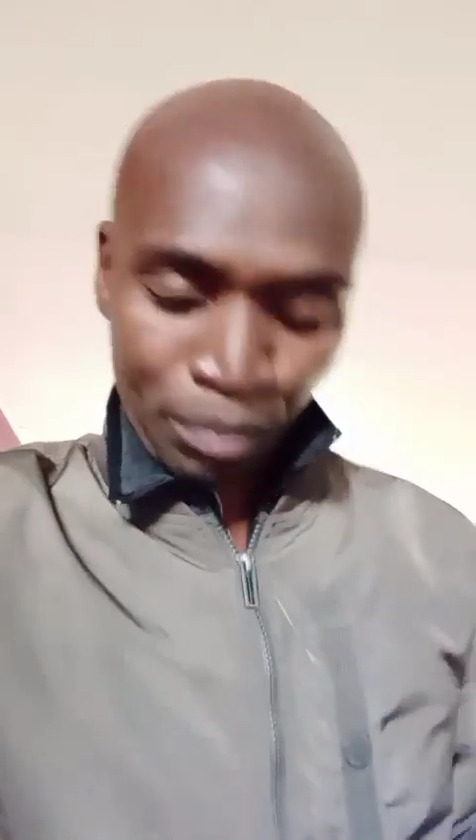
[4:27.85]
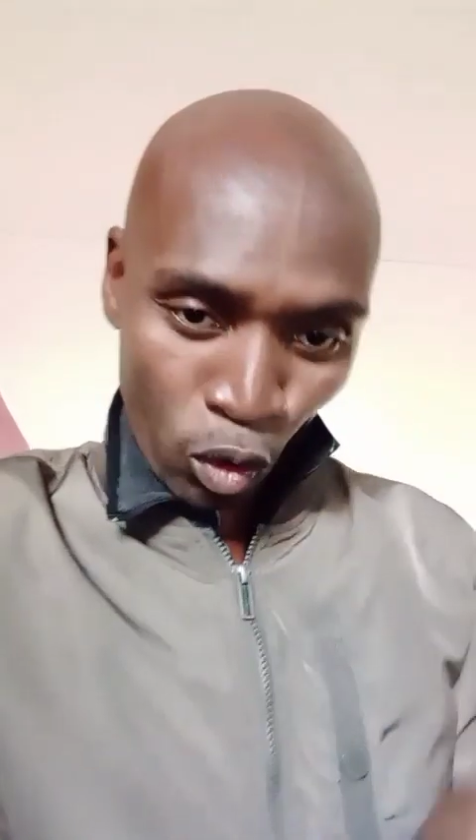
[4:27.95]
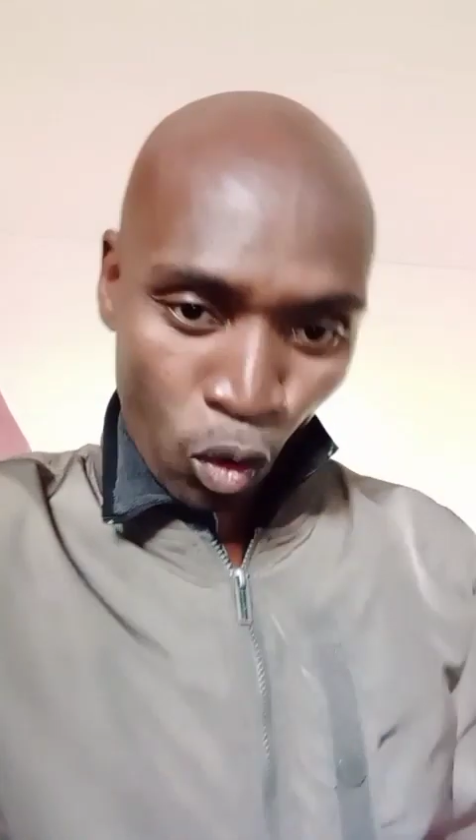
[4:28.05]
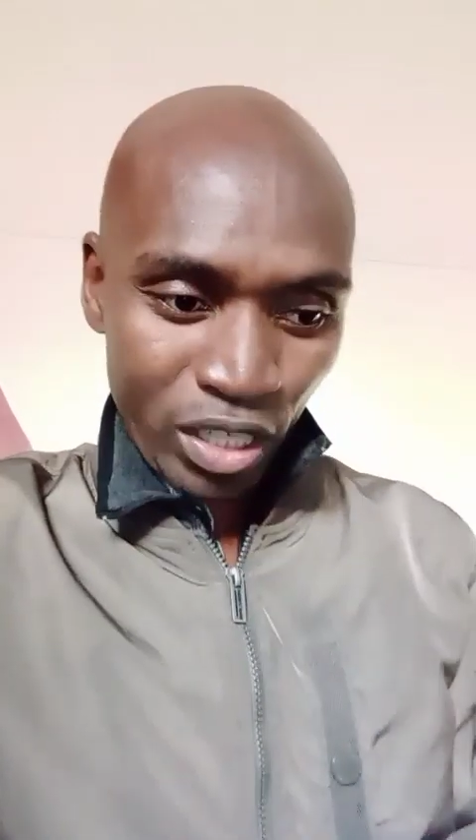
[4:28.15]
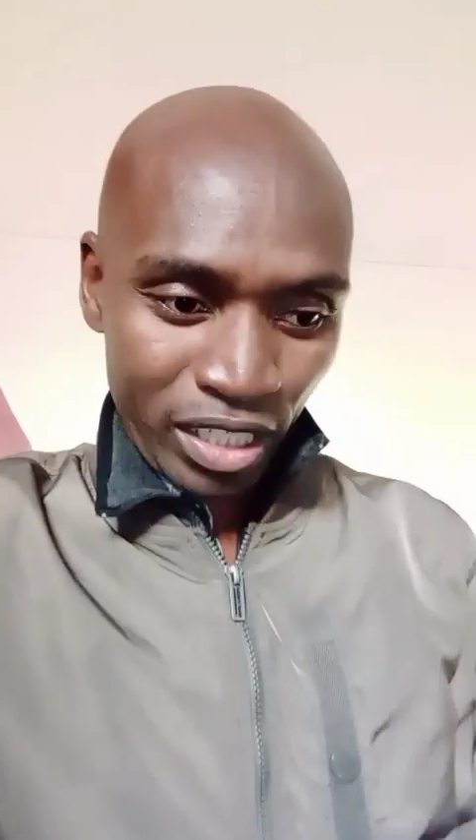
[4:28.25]

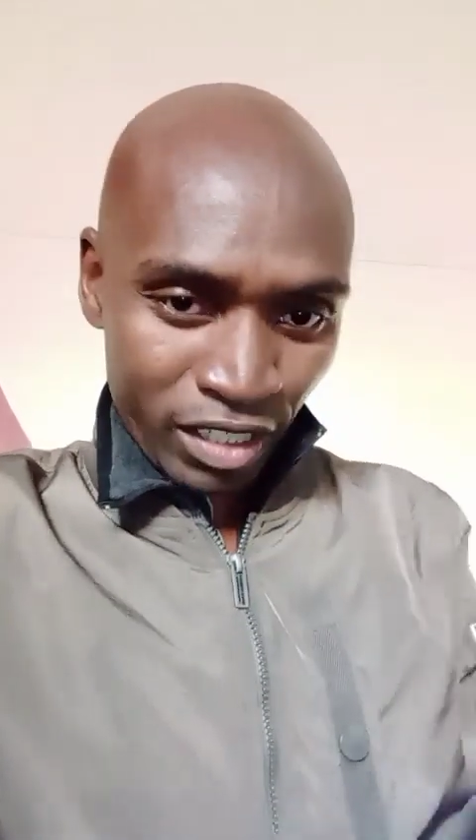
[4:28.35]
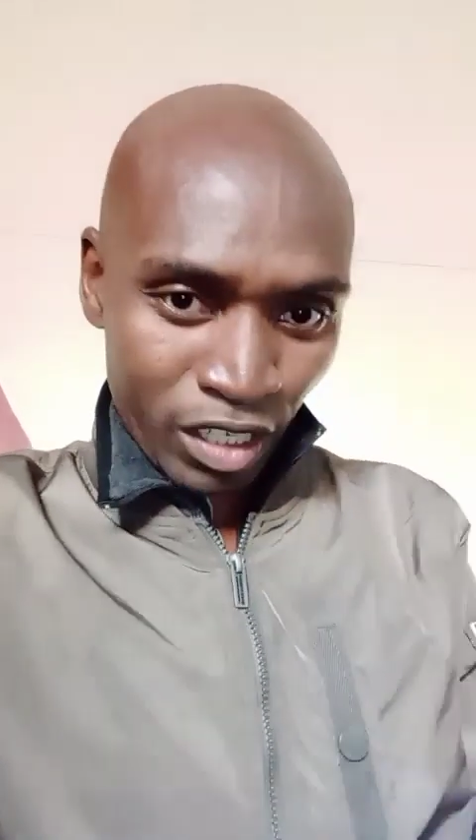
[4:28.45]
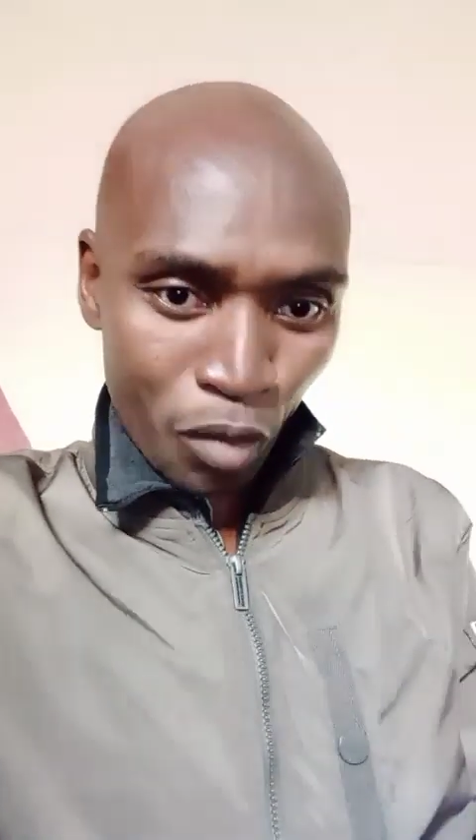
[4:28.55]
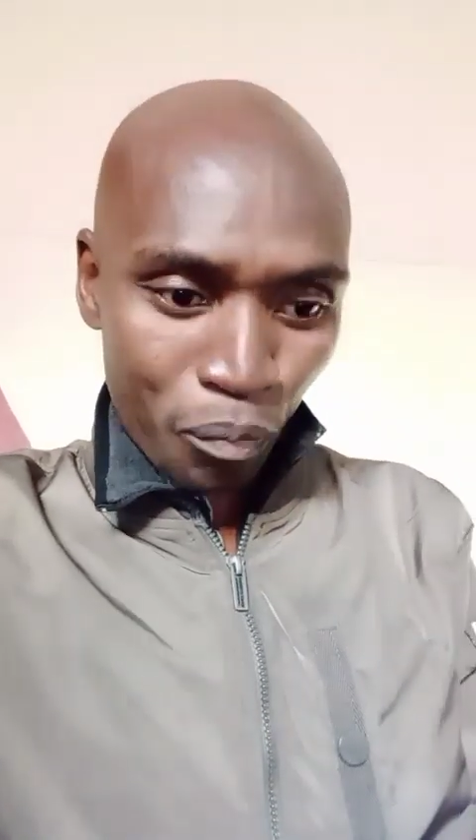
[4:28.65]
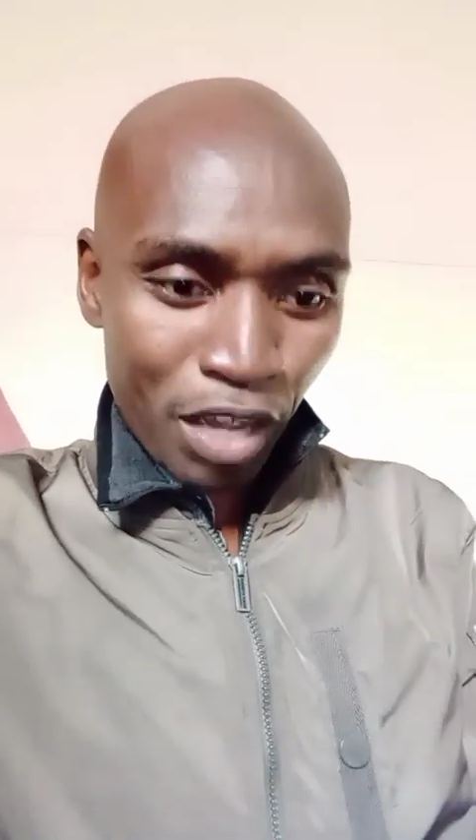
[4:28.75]
because the
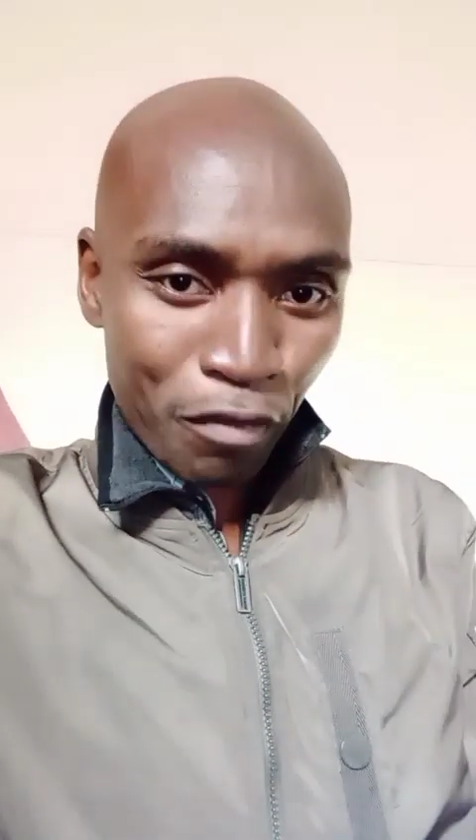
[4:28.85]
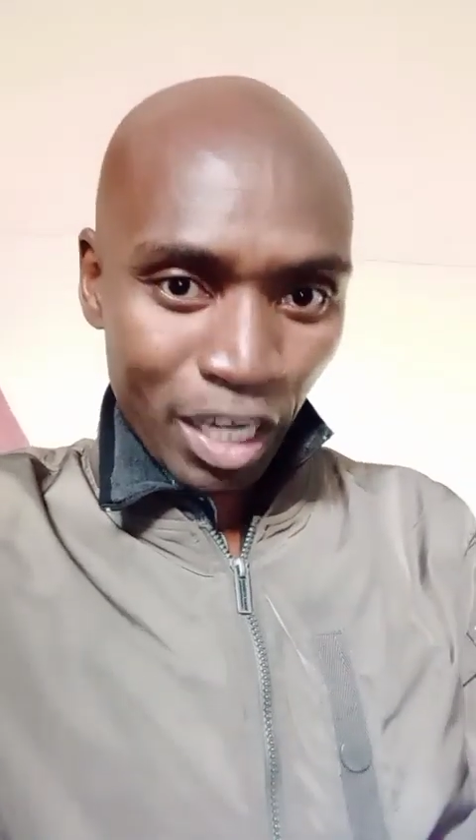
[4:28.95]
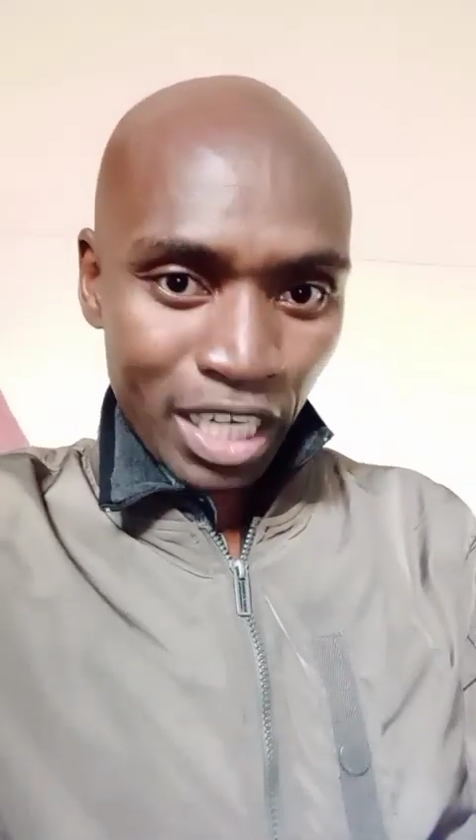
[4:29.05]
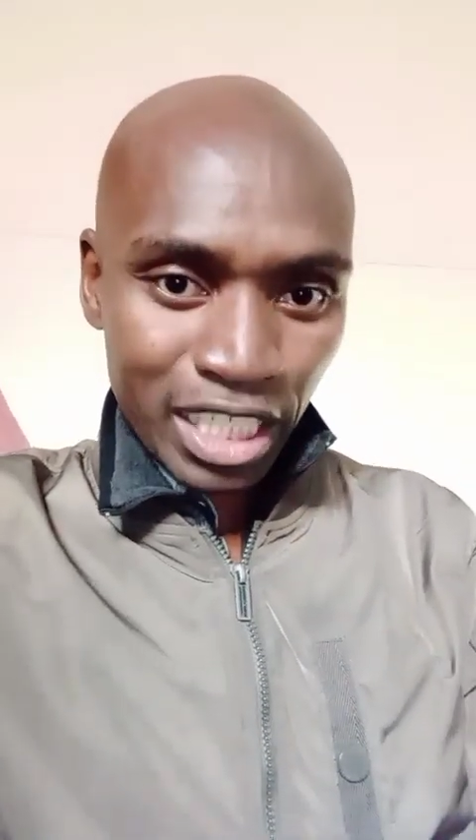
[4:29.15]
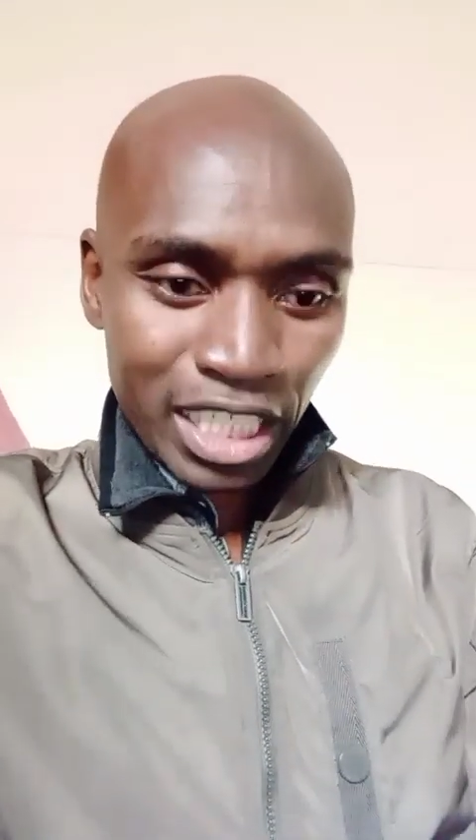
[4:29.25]
ZANU-PF
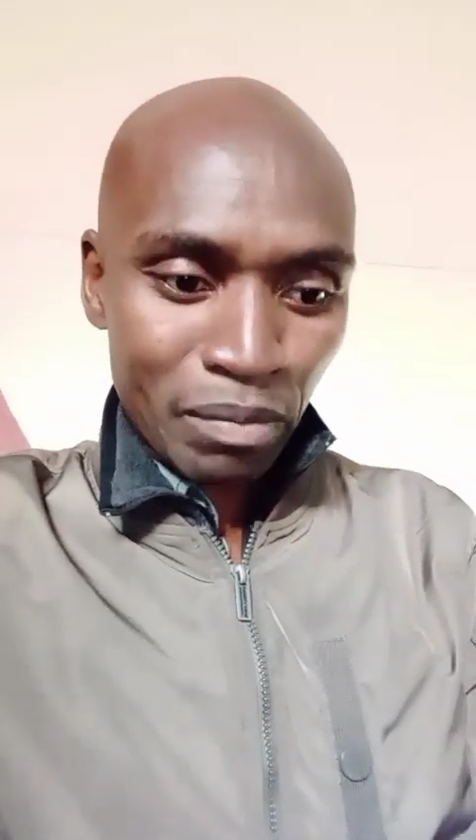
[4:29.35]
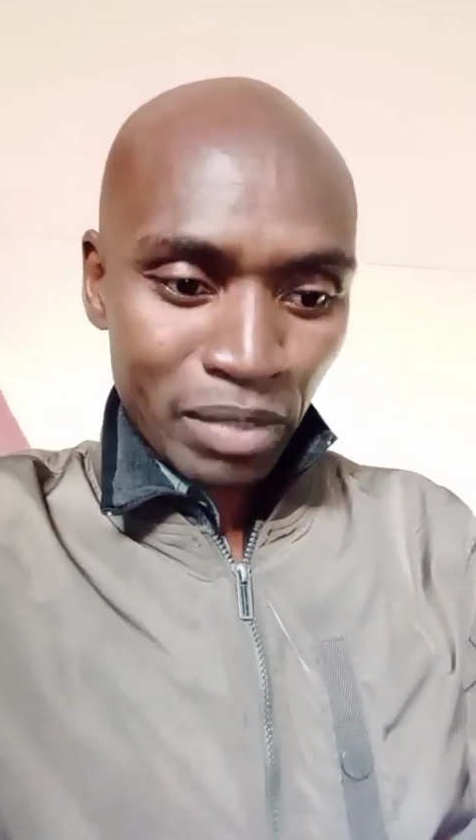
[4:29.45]
regime